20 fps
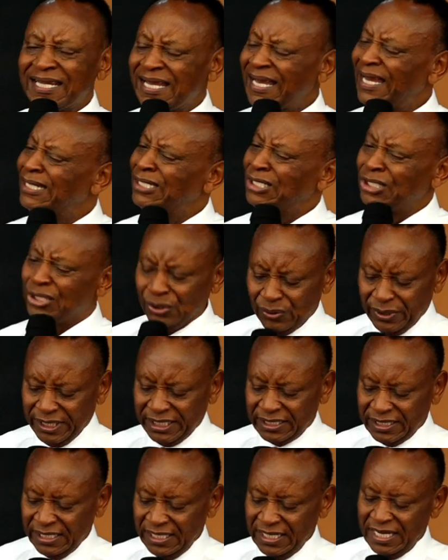can do
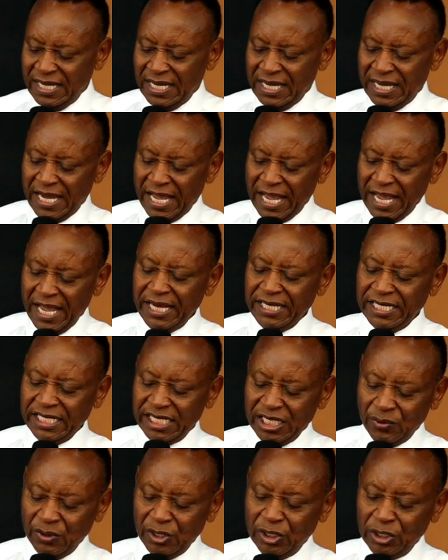it and
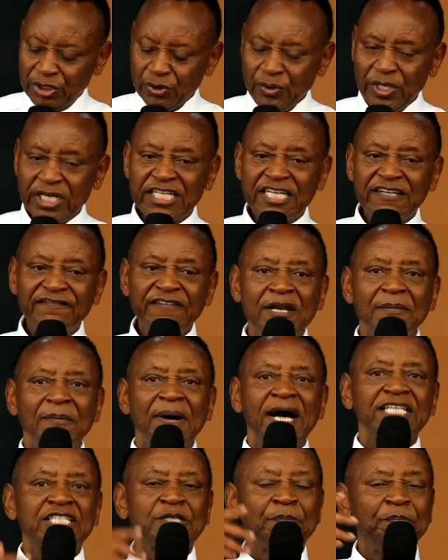he will do it even
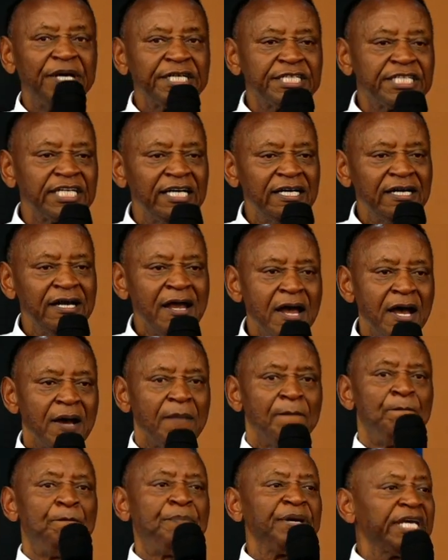much better,
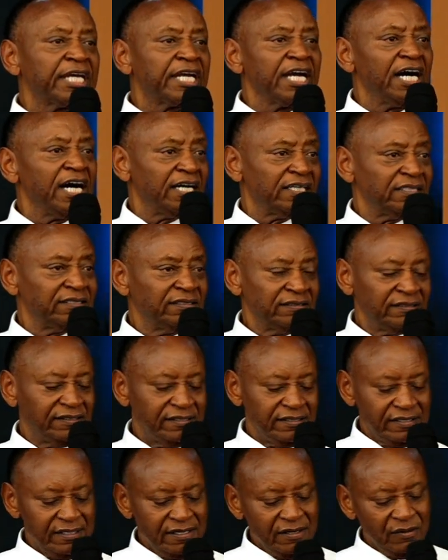bigger.
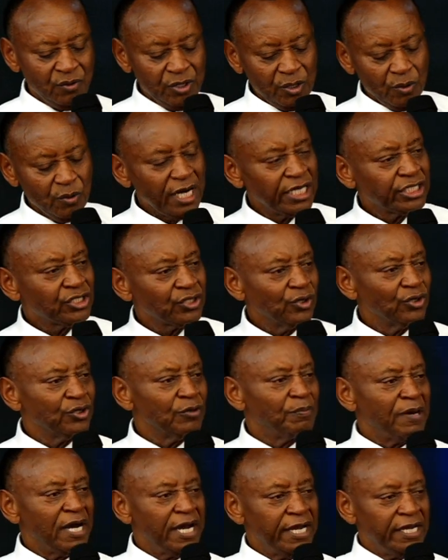We were told
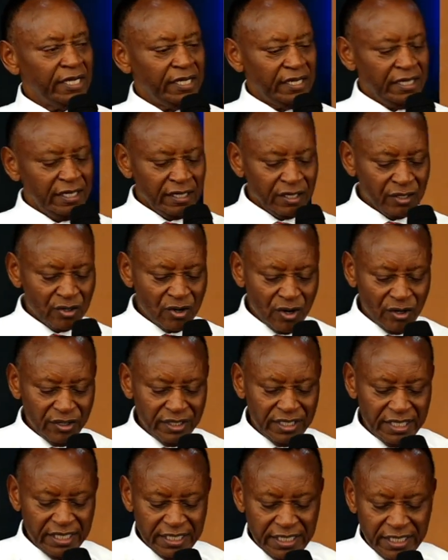by
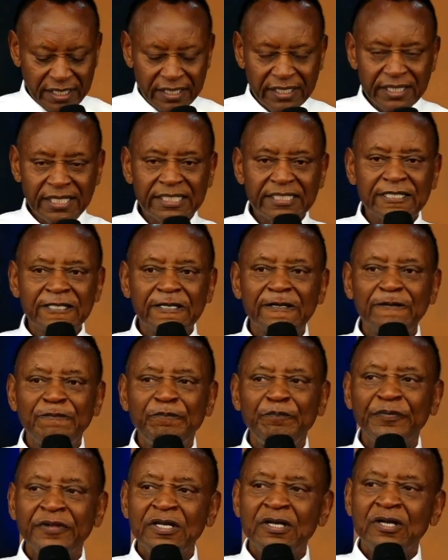Ron here that
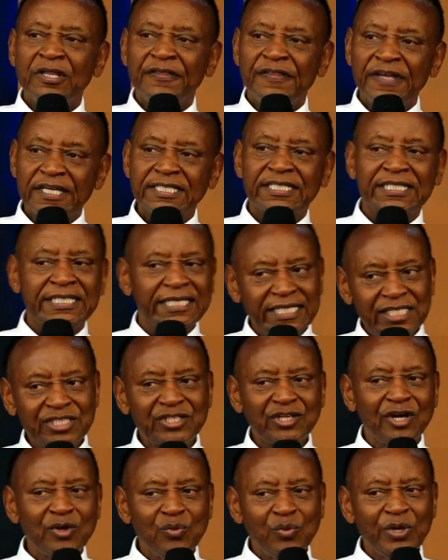um, the
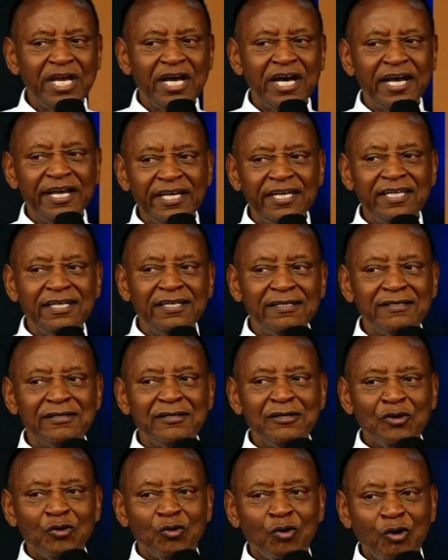season we are in
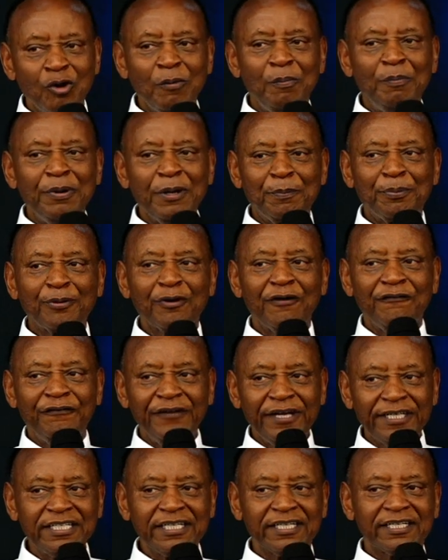will be
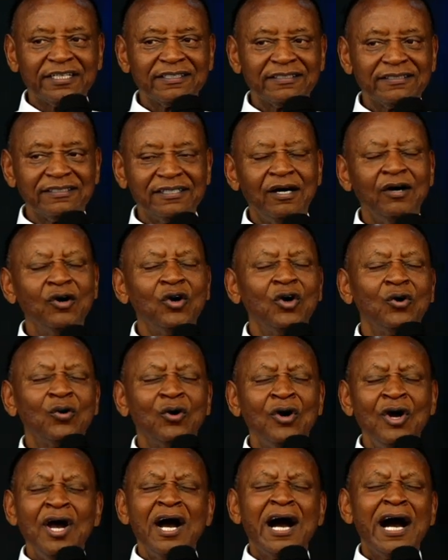prophetic. Oh,
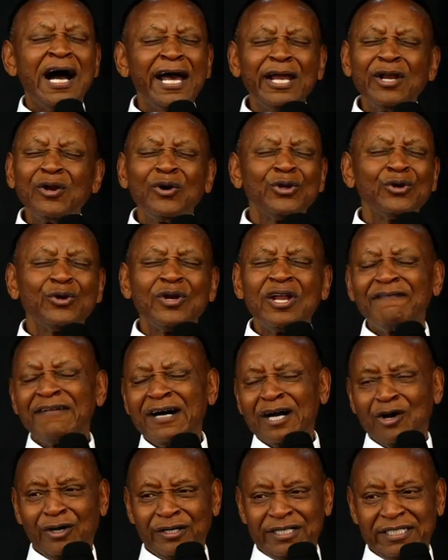I know you never
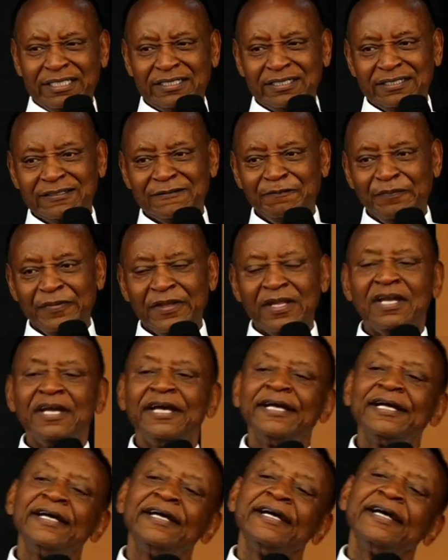got it.
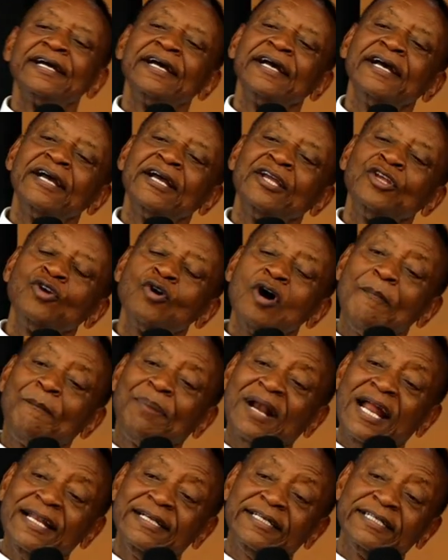You are
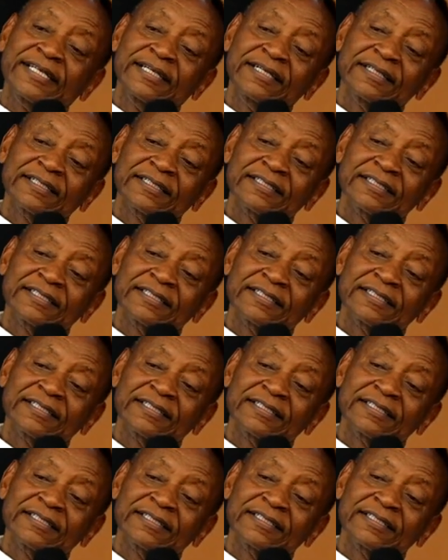planting,